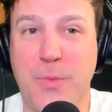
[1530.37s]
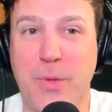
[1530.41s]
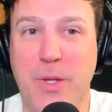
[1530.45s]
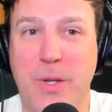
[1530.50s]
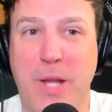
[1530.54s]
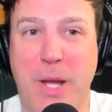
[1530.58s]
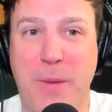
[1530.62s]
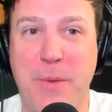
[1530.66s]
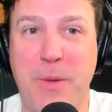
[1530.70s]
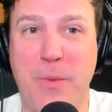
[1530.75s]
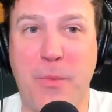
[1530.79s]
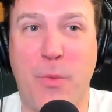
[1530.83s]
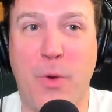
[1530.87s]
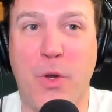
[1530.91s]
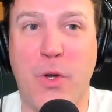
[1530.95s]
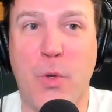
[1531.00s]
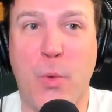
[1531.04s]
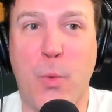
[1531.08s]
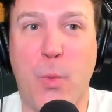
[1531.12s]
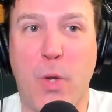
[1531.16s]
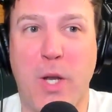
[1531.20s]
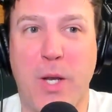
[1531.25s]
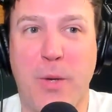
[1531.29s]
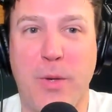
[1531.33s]

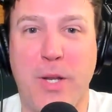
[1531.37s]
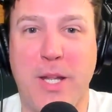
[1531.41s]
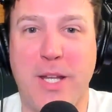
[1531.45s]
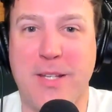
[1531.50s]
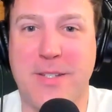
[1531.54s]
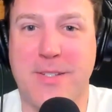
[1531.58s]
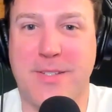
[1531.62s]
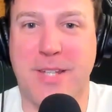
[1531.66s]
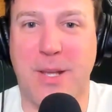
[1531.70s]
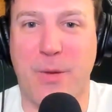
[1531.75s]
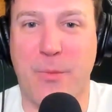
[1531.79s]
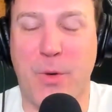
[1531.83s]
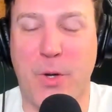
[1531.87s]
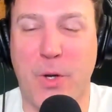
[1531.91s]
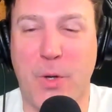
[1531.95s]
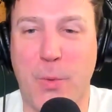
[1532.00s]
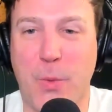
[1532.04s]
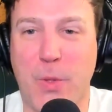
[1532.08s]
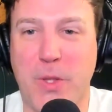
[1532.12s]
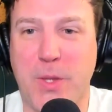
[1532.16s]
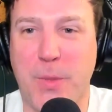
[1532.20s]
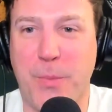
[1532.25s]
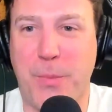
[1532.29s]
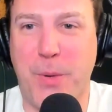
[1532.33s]
Wonder what it is. I wonder
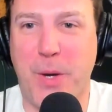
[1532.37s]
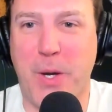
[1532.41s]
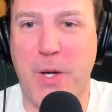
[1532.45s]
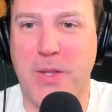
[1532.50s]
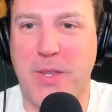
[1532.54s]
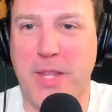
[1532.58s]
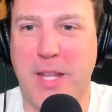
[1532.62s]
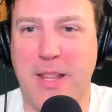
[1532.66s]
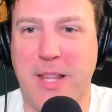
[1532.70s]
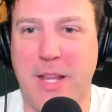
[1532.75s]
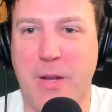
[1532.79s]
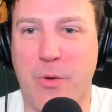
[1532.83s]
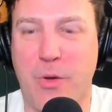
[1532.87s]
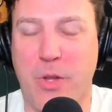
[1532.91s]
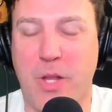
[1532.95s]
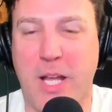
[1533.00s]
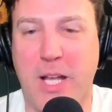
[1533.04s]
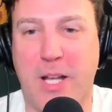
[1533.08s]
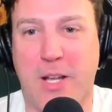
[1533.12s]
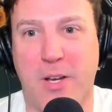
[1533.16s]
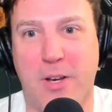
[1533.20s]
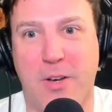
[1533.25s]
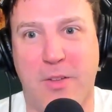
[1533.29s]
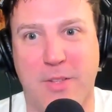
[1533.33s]
what the part that they were
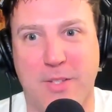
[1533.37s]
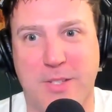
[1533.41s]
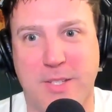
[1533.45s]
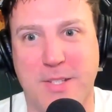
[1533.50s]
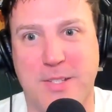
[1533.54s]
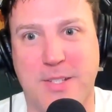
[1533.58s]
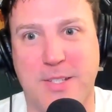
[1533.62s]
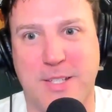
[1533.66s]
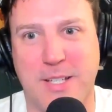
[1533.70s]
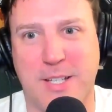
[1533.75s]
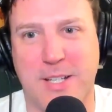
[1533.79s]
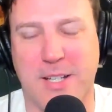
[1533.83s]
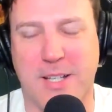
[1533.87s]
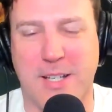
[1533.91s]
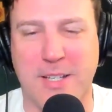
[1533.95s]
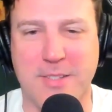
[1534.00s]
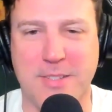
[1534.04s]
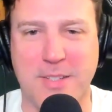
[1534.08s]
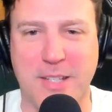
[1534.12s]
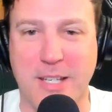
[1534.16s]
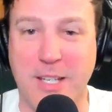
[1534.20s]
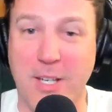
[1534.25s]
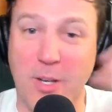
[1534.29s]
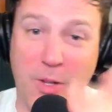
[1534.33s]
like, oh, this is a
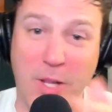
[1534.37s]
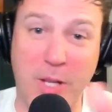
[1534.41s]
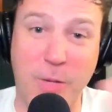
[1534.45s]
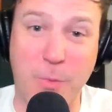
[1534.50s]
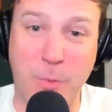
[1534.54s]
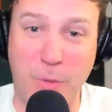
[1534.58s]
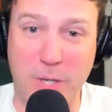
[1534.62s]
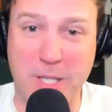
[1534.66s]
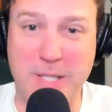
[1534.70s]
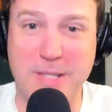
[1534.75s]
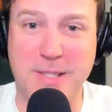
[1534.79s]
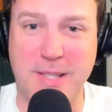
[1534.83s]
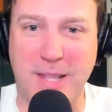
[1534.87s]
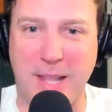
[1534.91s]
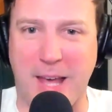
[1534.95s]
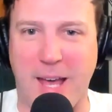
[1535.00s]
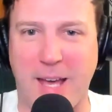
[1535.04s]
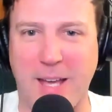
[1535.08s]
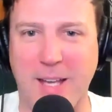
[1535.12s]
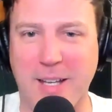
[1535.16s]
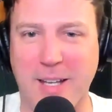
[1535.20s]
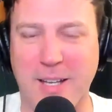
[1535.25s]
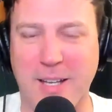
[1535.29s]
delicacy. Like, what is that?